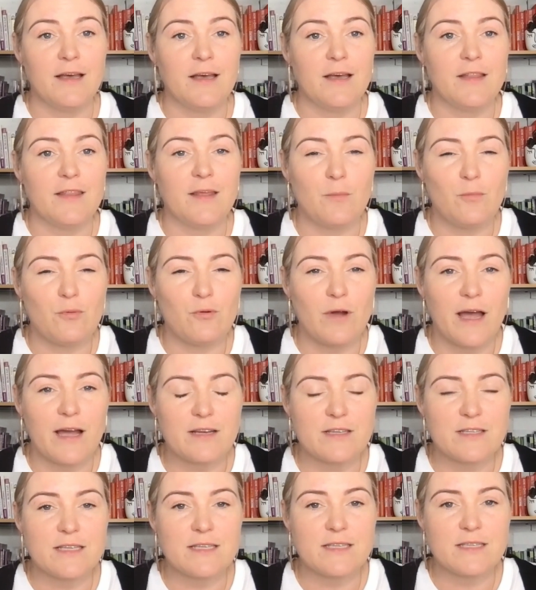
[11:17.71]
Then
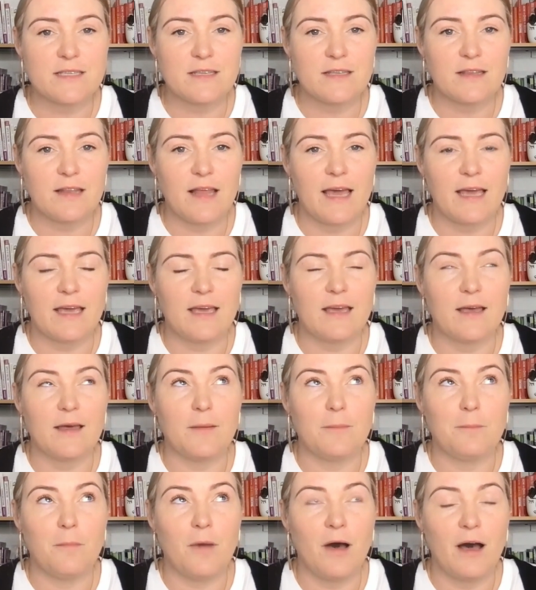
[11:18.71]
practice like
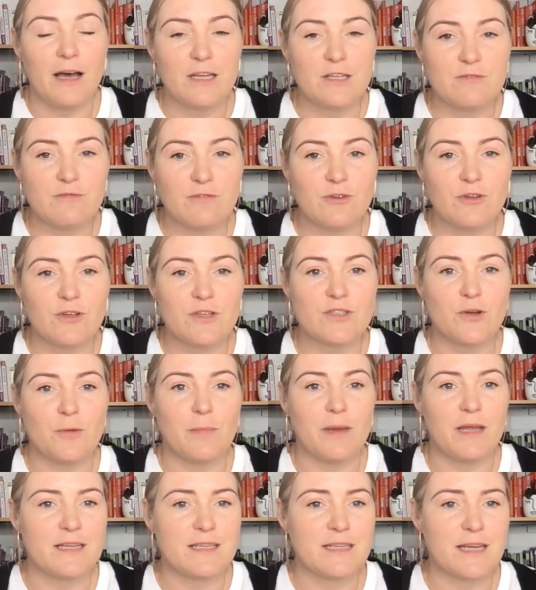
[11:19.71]
mindfulness or
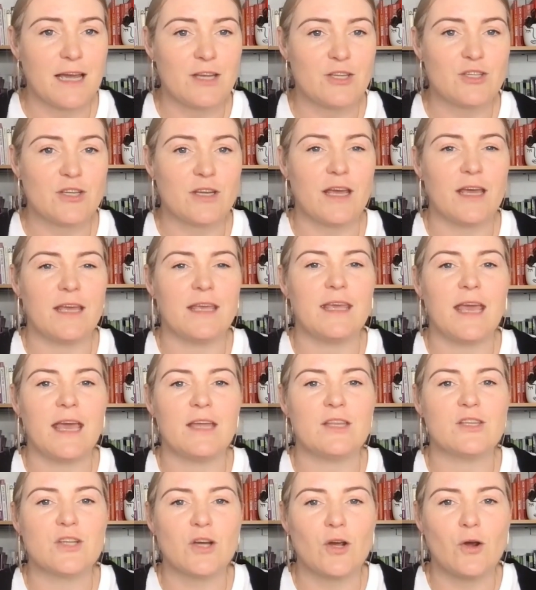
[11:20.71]
meditation
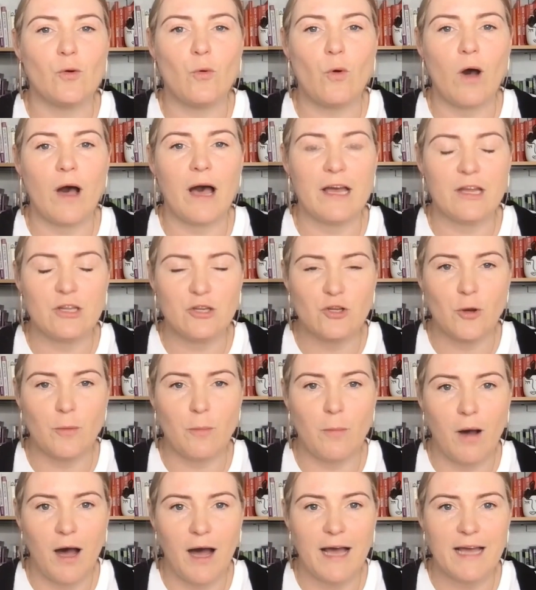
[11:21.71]
again to quiet your
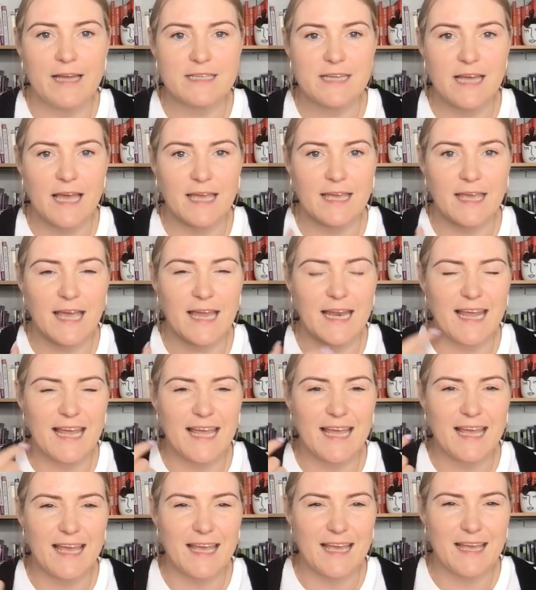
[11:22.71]
mind and
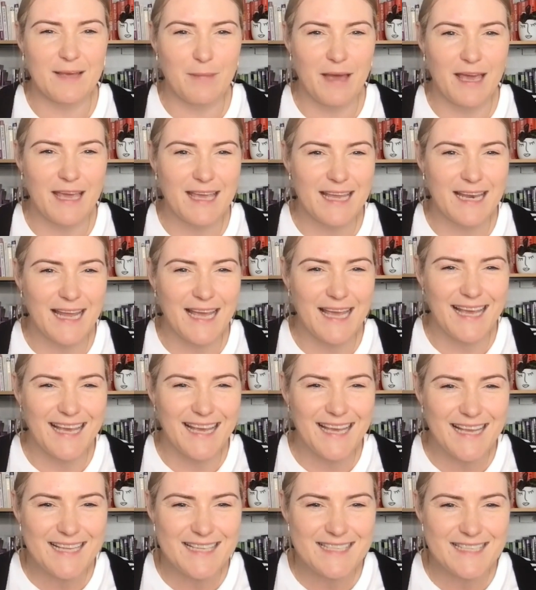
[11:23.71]
make it
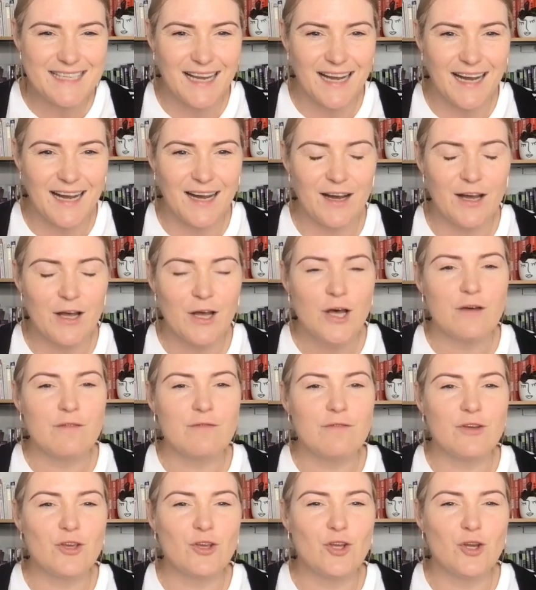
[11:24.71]
easier
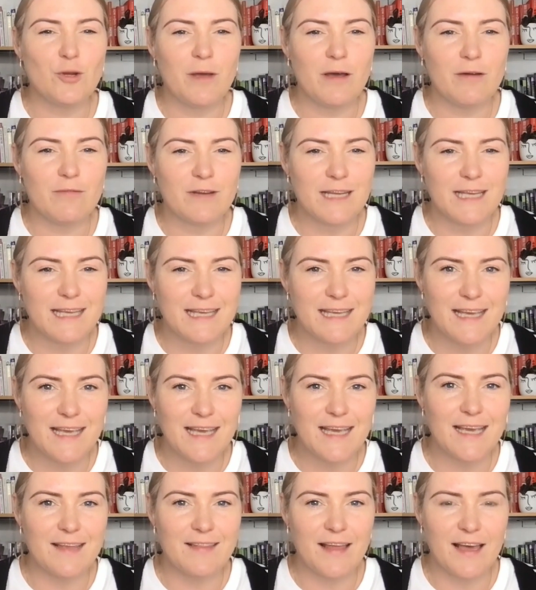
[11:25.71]
for you to be able to
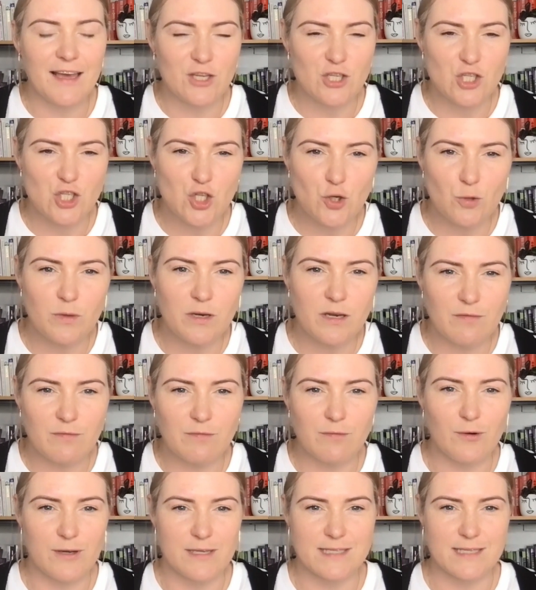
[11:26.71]
hear that intuitive
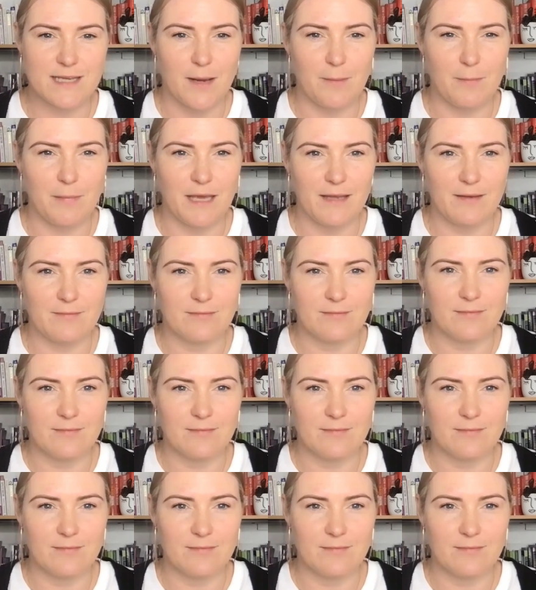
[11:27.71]
voice come in.